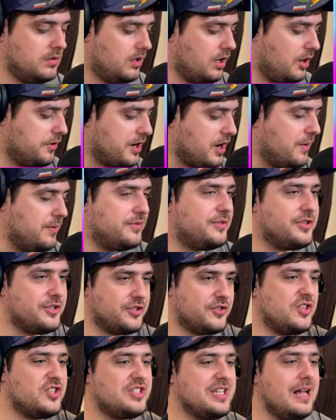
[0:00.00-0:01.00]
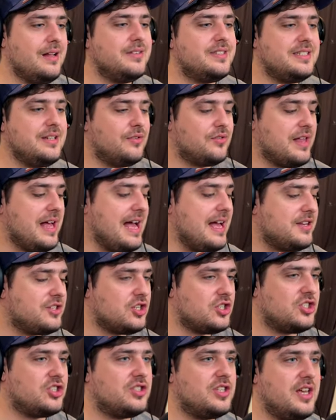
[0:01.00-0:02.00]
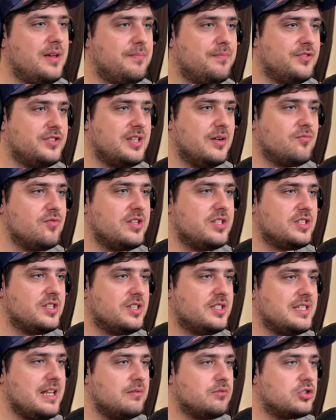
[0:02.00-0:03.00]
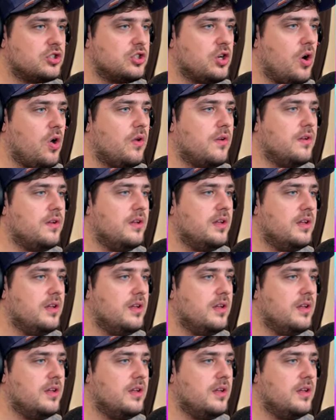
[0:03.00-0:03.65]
Oh no, the, the sound's still there, just the, for some reason the sound's gone.